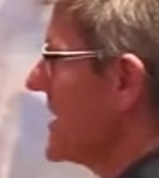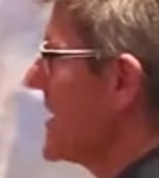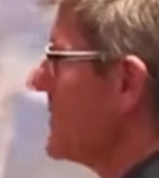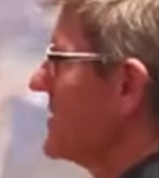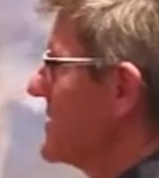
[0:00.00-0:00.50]

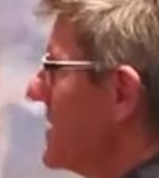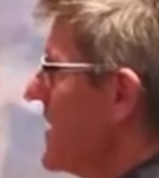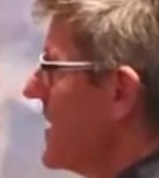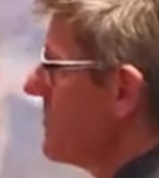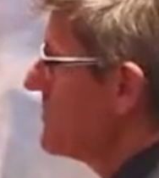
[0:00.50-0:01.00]
inhibits
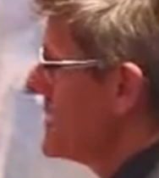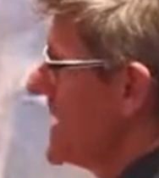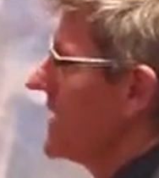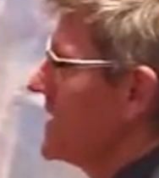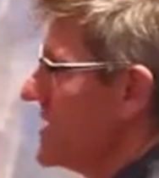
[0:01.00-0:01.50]

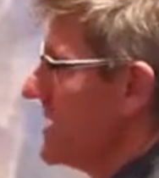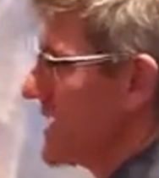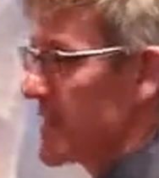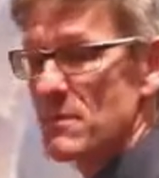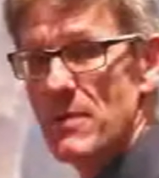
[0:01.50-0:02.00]
particular
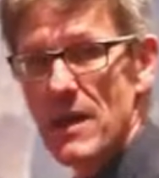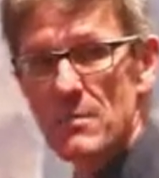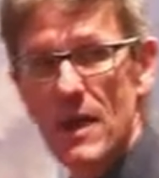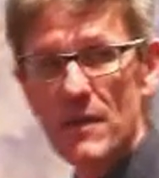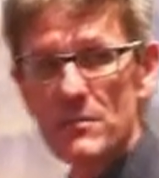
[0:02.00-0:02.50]
DNA repair
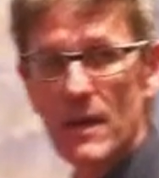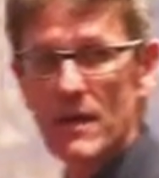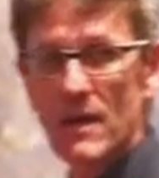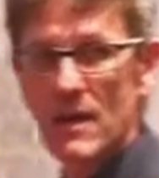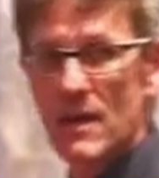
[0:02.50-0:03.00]
pathway.
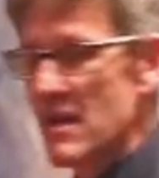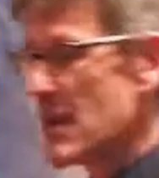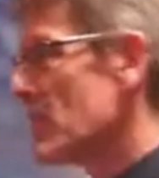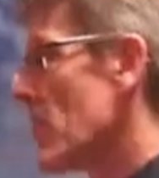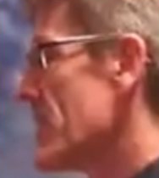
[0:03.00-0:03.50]

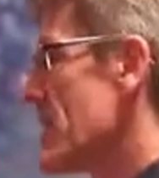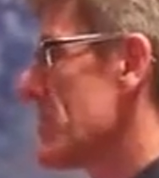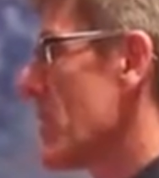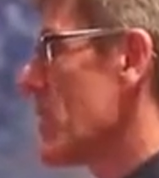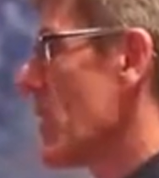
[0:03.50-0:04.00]
And what that
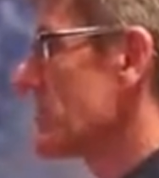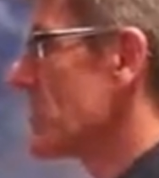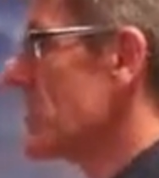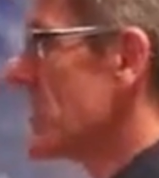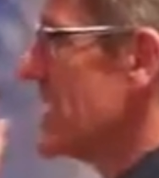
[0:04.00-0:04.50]
meant was
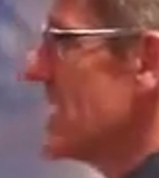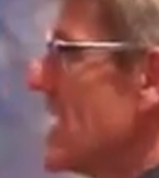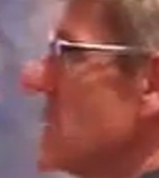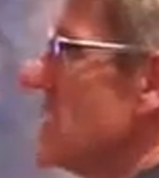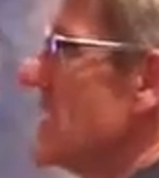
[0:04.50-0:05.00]
that we could
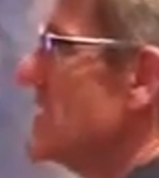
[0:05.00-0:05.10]
inhibit a